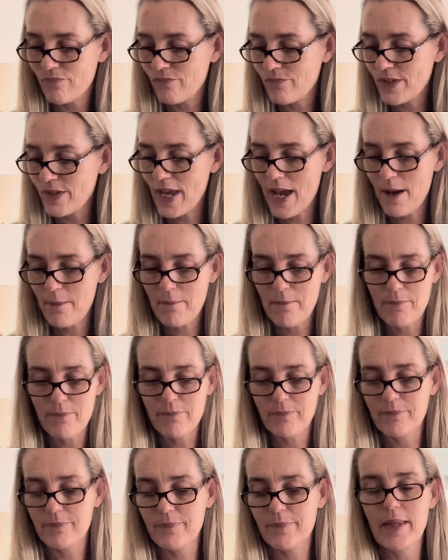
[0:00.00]

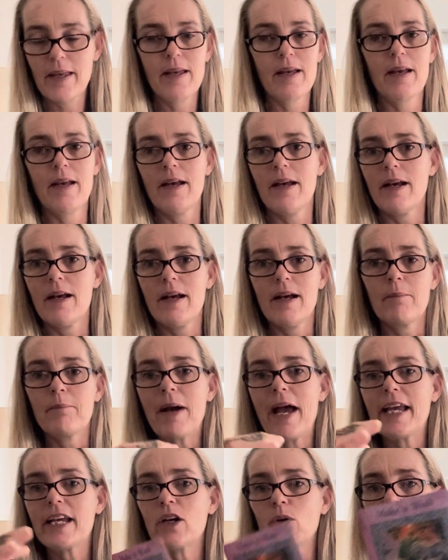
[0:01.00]
yep,
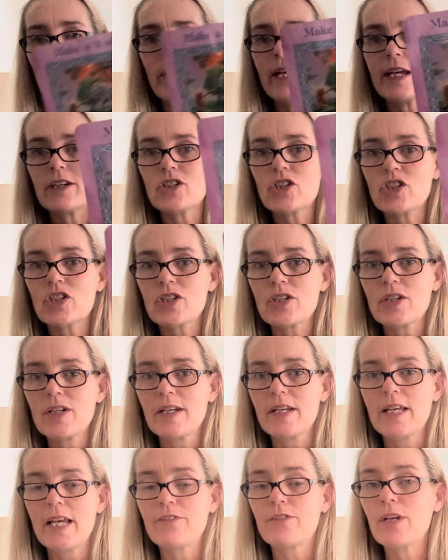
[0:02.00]
make a wish.
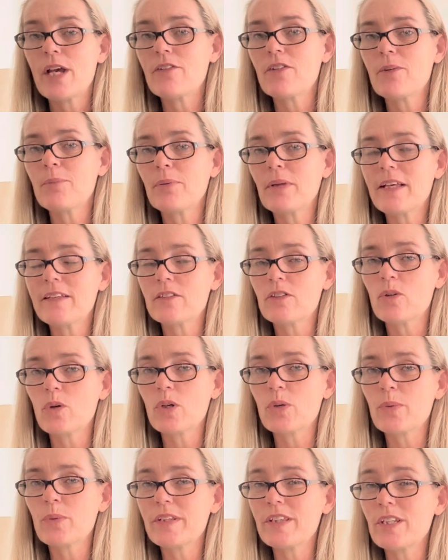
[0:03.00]
If you haven't placed an
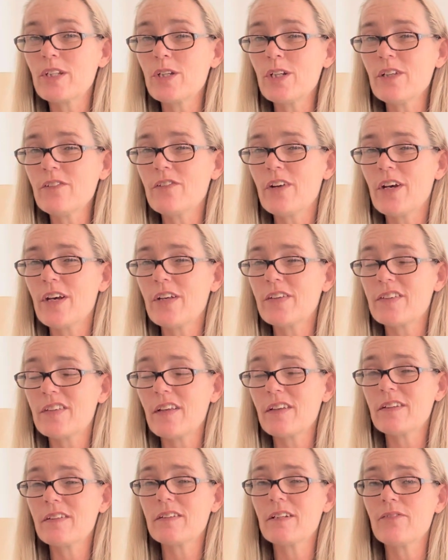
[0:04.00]
order with the universe,
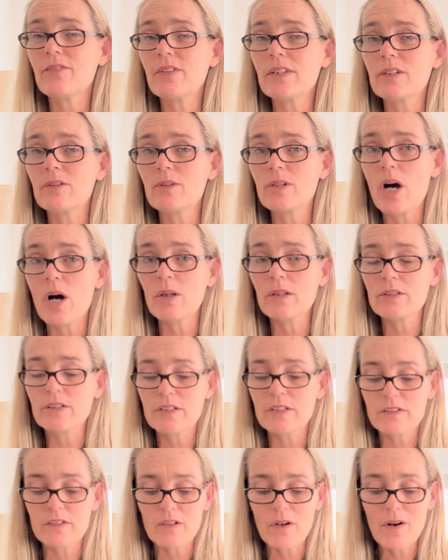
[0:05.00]
set yourself a little goal or
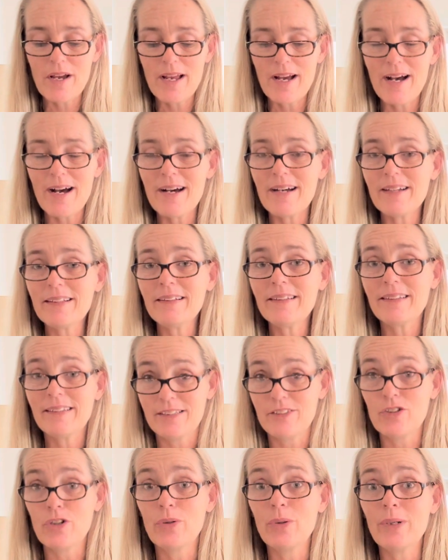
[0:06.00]
desire.
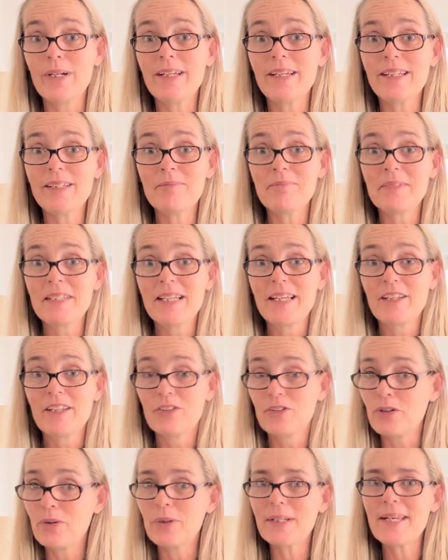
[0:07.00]
Do it
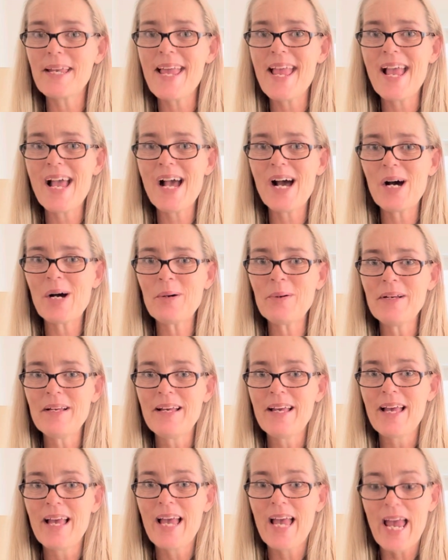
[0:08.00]
now.
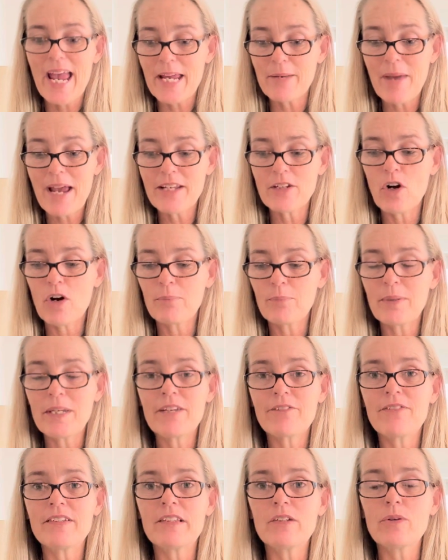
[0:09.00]
It may not be a
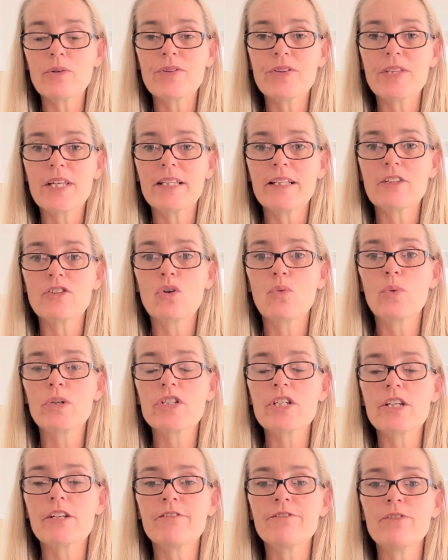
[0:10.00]
physical thing that you're
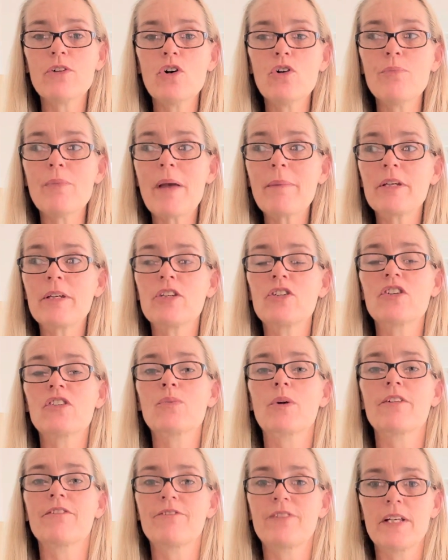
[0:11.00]
wishing for. Maybe you just
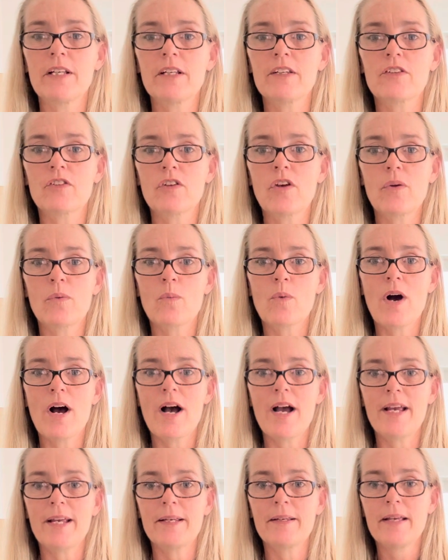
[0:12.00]
want to feel a certain
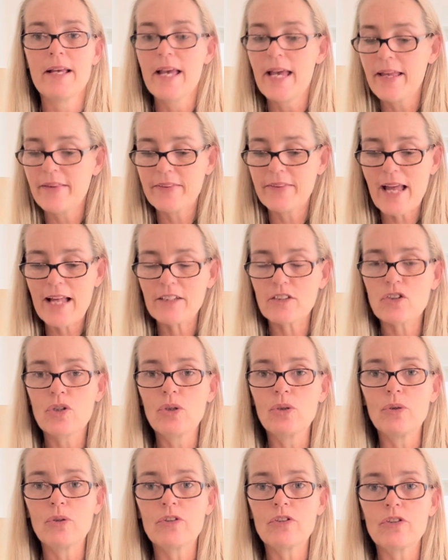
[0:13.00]
way. That's
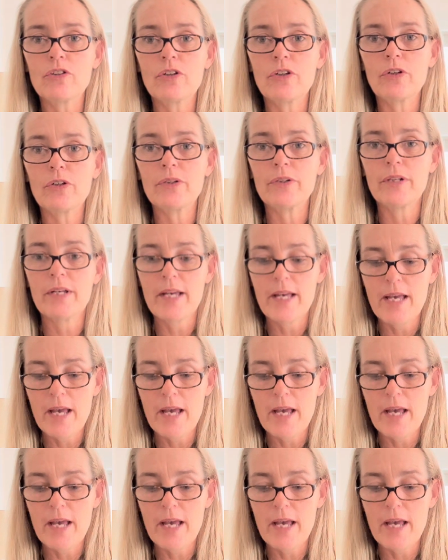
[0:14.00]
cool too.